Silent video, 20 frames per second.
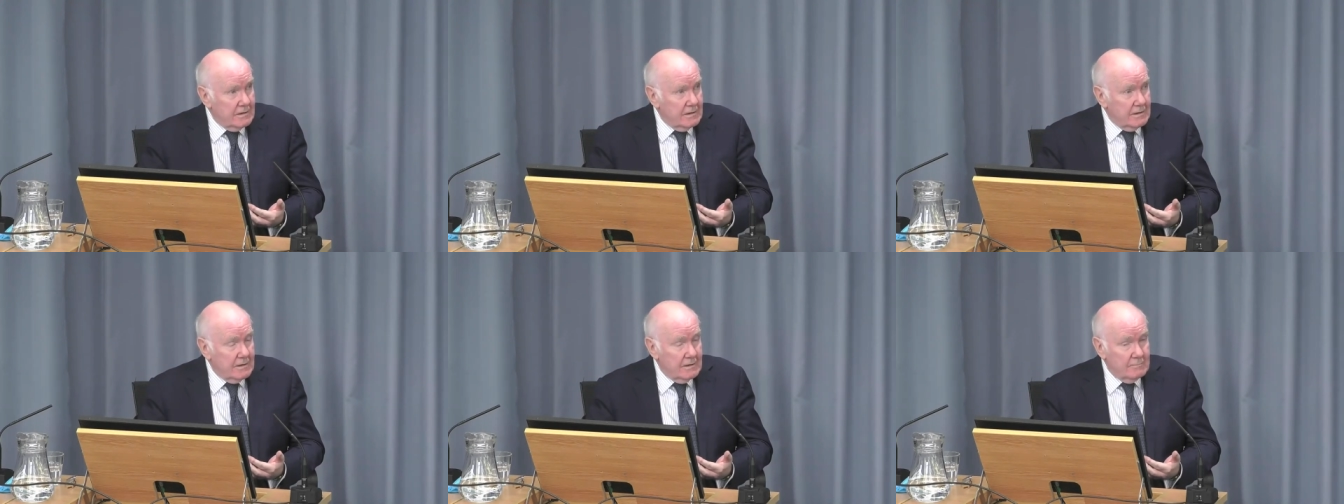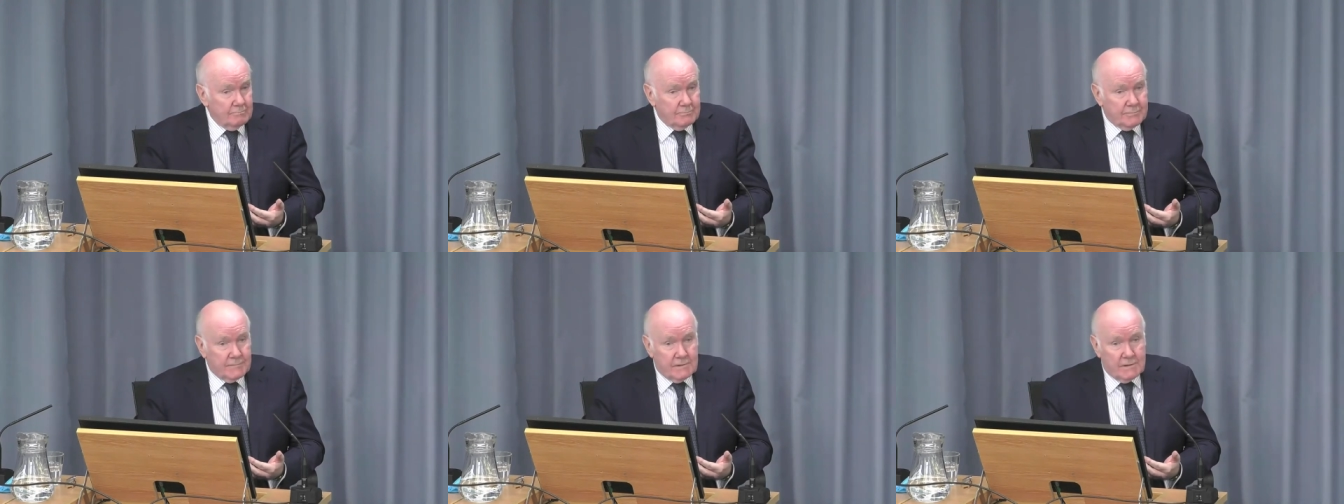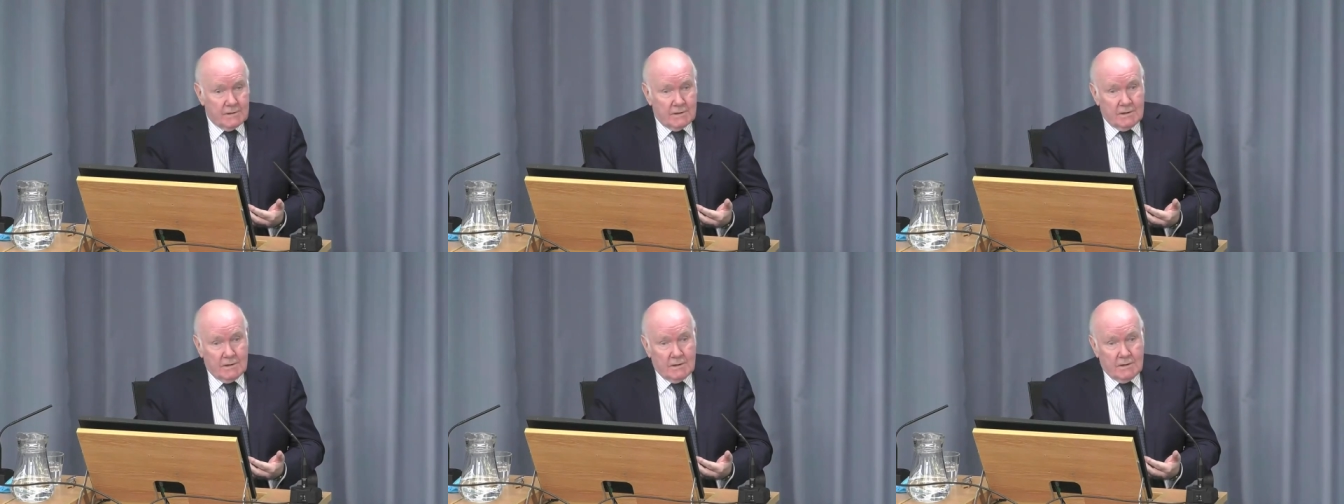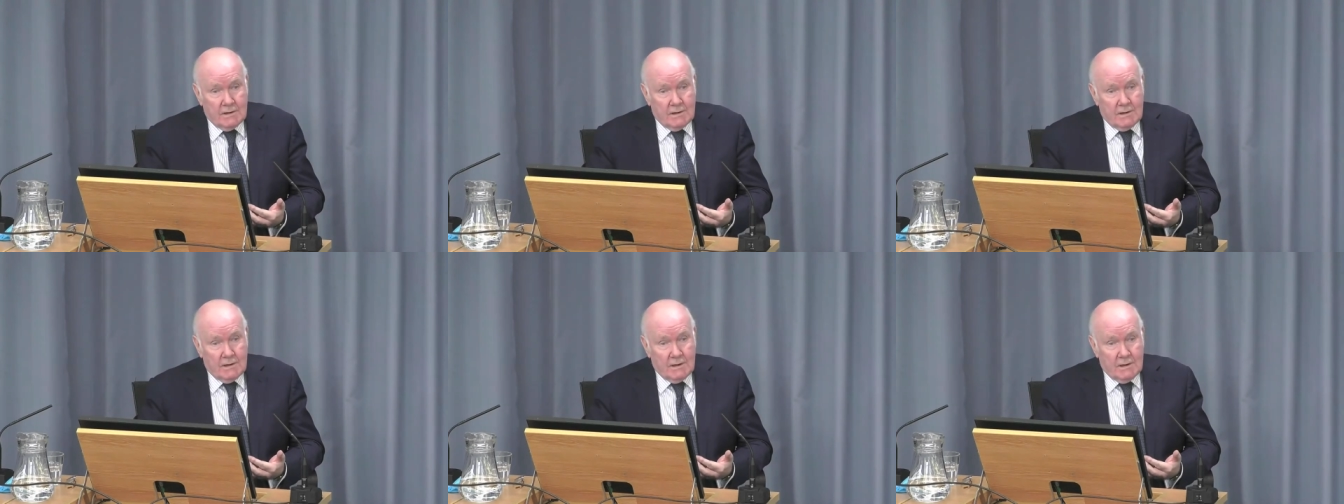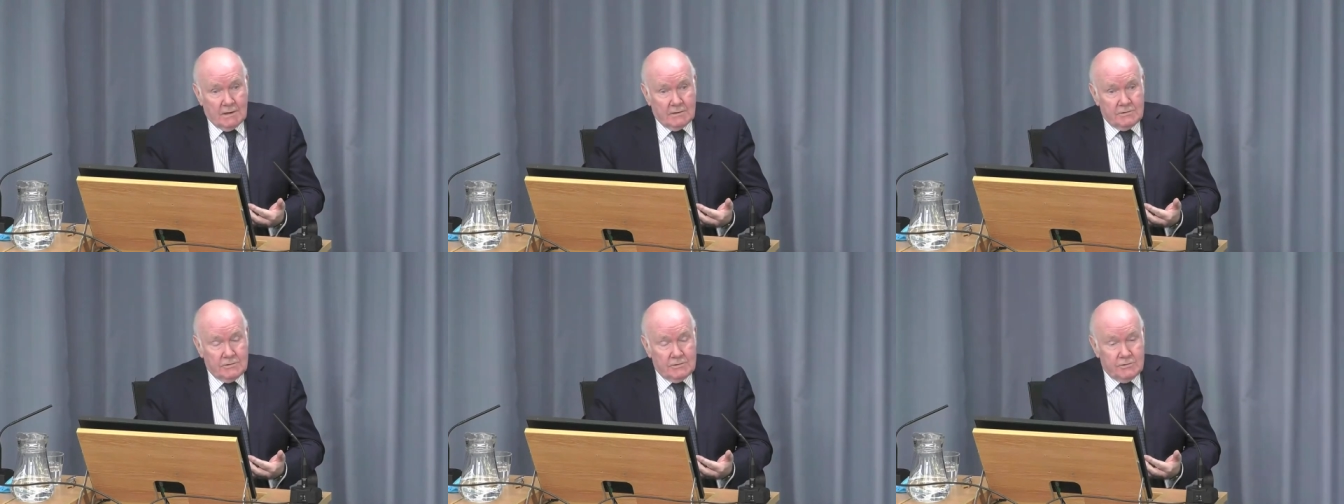Um,
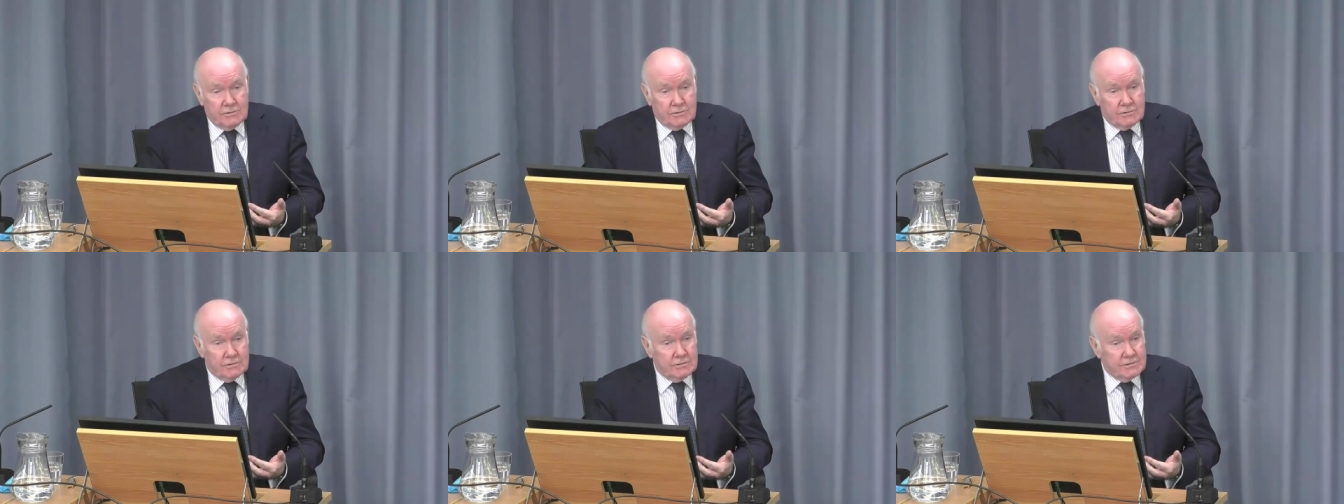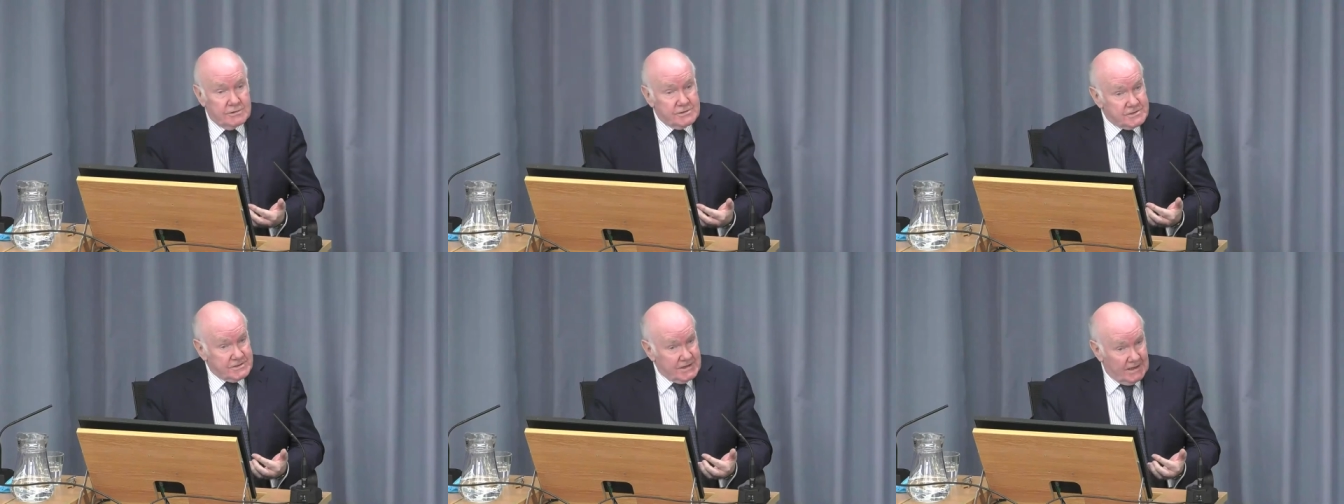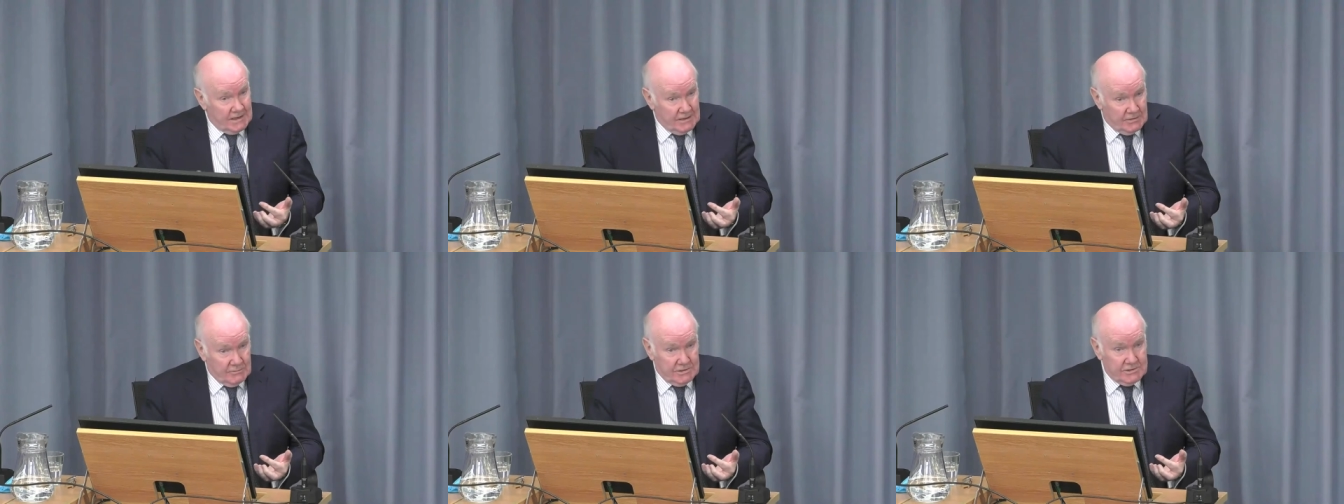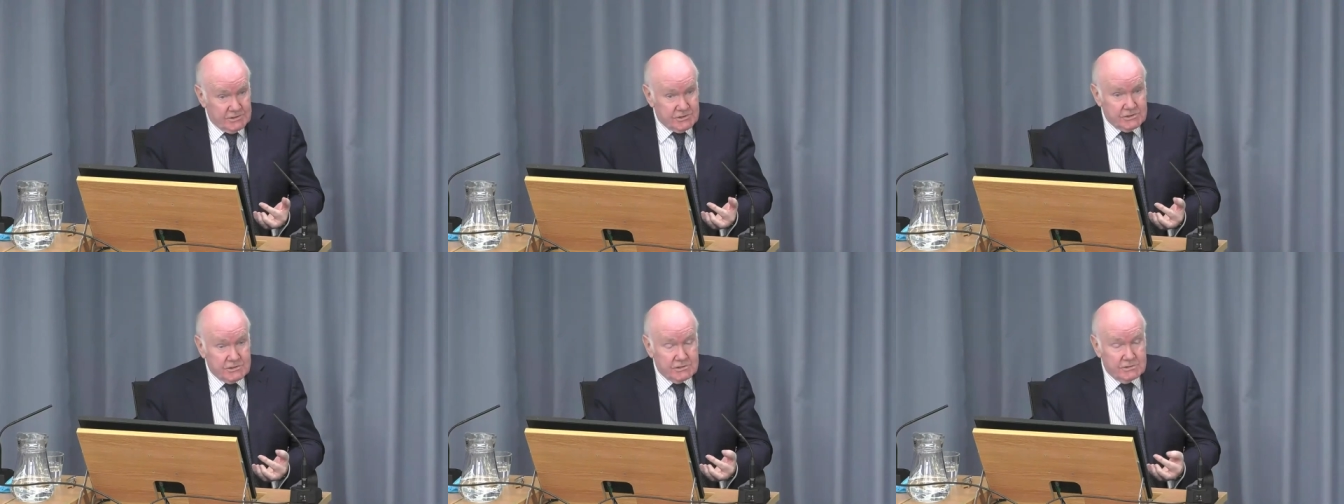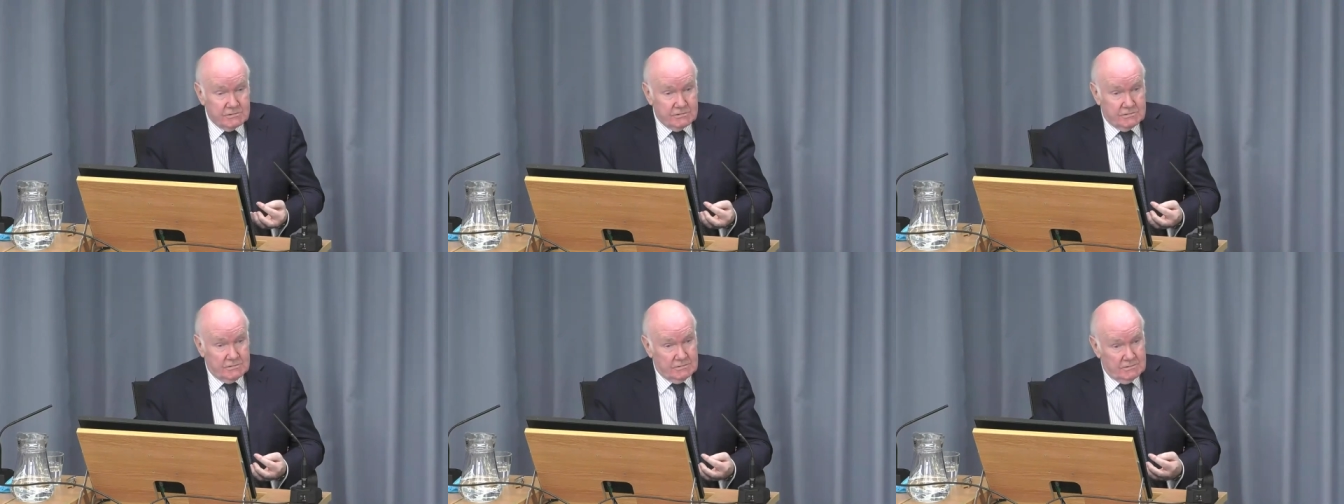and you could
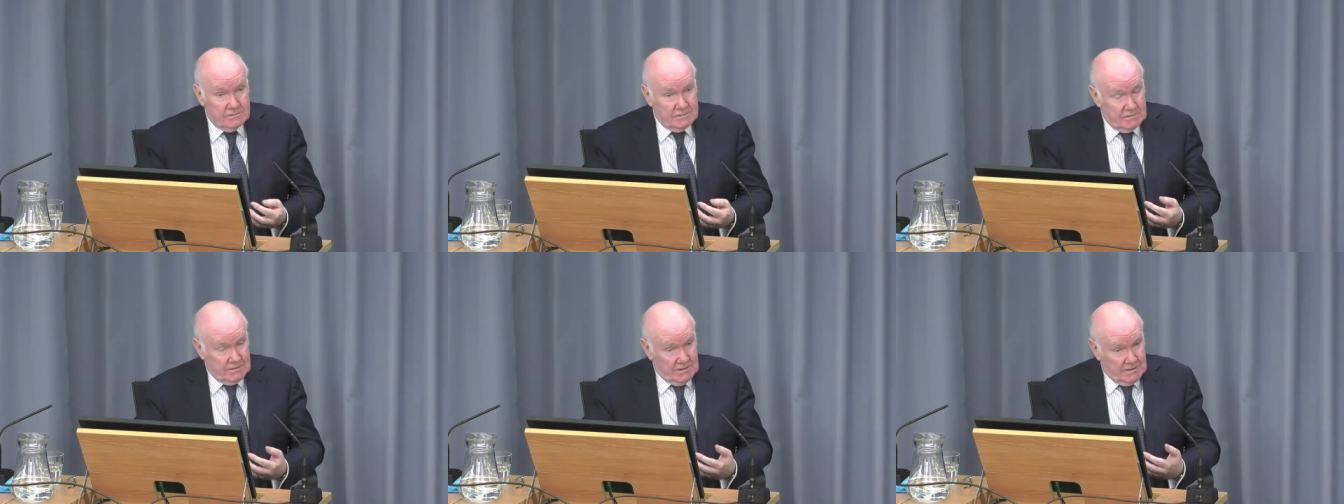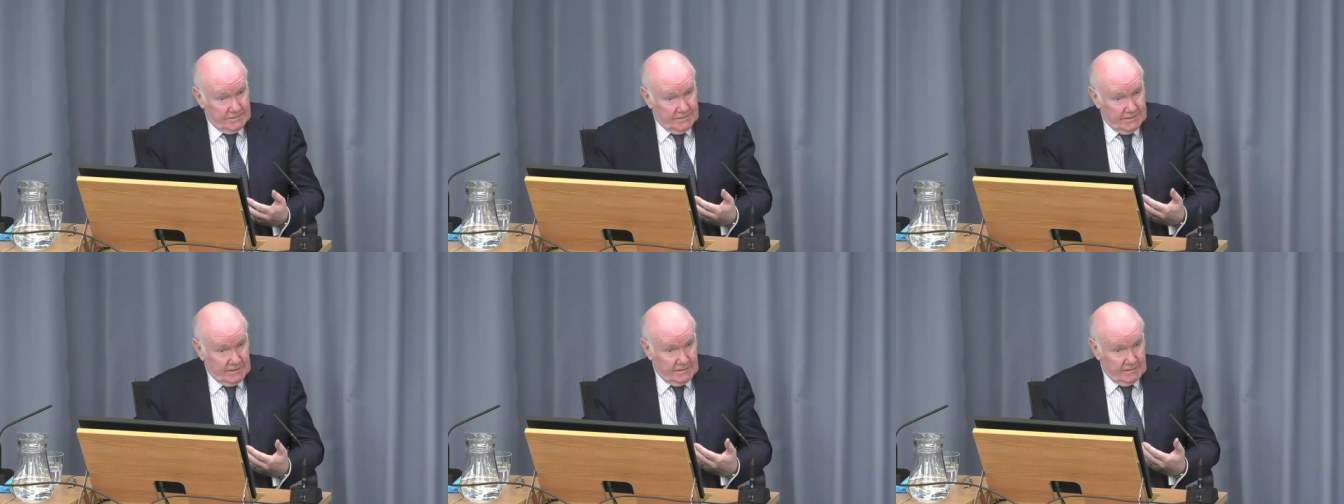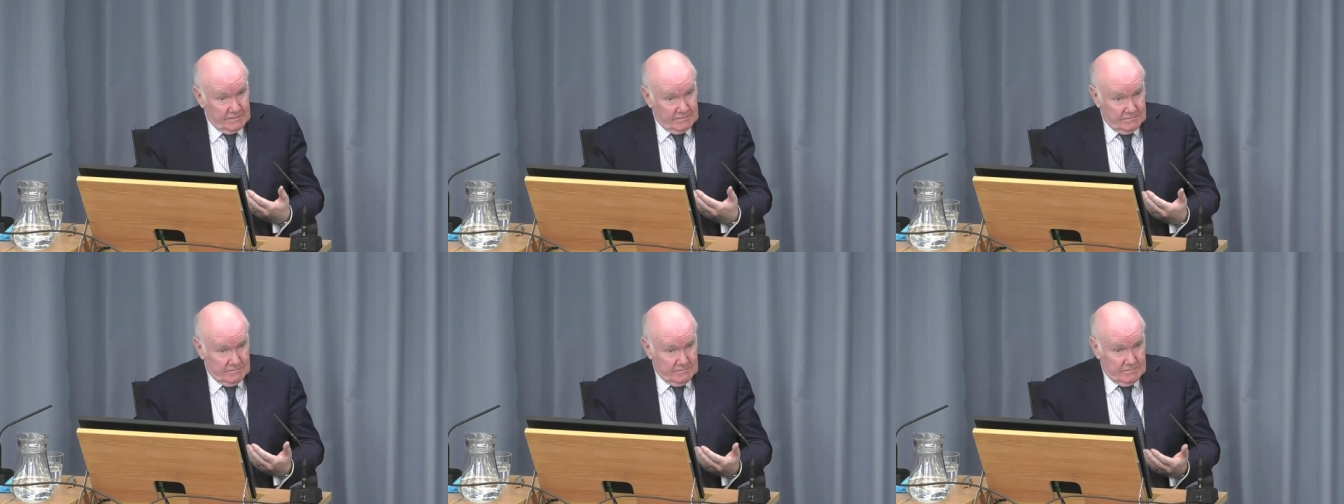distinguish, and I think